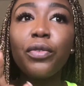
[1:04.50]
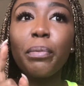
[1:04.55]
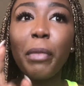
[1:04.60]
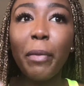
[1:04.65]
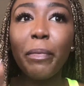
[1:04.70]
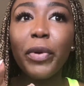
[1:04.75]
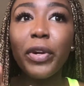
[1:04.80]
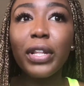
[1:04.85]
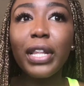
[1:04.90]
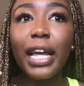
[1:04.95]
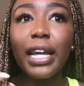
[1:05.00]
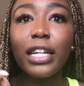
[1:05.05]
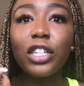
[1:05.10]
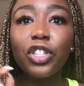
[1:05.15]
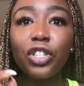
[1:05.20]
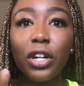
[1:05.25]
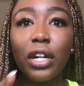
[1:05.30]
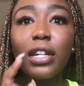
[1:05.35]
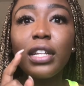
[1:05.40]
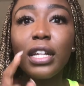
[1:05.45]
remember like
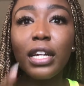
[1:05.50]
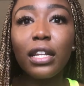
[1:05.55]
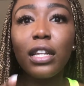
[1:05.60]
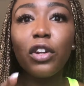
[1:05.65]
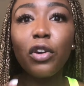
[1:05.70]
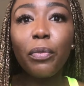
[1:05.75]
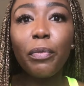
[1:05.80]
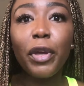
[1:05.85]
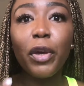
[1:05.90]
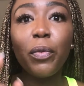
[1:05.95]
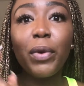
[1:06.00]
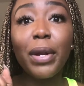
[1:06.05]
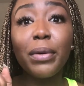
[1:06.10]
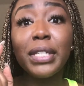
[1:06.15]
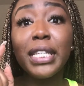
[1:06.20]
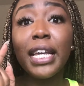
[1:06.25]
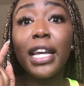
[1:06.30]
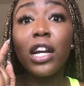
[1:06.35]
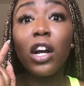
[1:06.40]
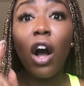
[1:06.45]
struggling a little bit when I
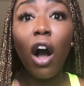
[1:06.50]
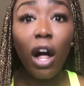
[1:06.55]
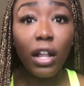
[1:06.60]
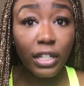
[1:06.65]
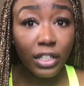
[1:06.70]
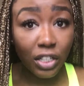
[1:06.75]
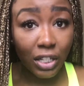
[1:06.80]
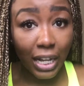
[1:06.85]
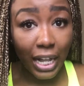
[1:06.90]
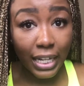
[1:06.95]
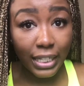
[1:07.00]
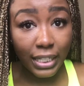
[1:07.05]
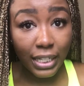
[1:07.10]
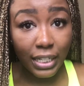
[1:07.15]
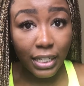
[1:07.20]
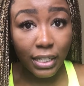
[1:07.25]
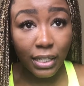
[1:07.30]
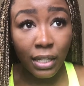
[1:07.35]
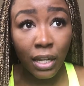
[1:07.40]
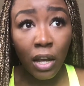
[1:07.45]
was taking college
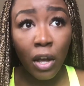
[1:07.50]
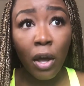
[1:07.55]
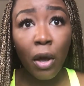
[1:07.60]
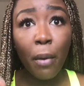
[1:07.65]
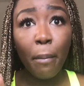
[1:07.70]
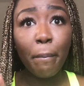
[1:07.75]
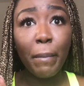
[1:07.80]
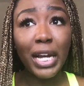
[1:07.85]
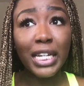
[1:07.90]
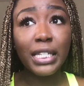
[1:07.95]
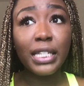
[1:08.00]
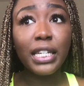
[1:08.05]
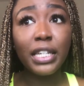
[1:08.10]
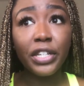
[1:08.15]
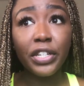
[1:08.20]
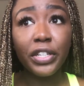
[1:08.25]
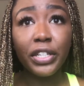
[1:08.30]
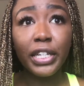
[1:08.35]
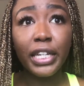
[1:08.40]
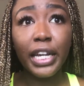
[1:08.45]
classes my
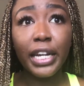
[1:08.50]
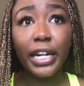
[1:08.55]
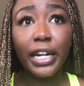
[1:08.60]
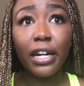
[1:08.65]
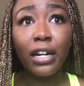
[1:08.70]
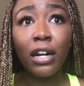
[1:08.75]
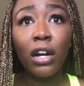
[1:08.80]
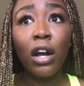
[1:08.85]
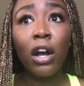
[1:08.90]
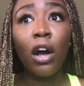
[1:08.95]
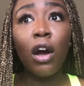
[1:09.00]
senior year.